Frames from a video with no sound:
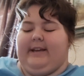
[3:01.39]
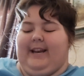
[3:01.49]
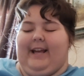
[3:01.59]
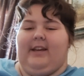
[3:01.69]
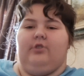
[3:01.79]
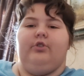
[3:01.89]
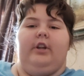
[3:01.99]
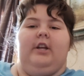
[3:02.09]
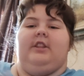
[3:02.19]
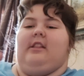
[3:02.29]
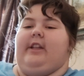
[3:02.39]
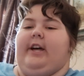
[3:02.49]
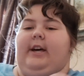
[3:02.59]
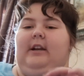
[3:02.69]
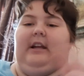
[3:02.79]
can, control, the
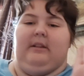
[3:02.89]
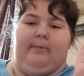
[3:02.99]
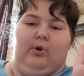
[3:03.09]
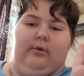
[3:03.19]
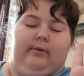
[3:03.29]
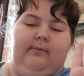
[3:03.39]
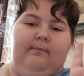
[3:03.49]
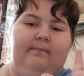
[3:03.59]
sun and the moon.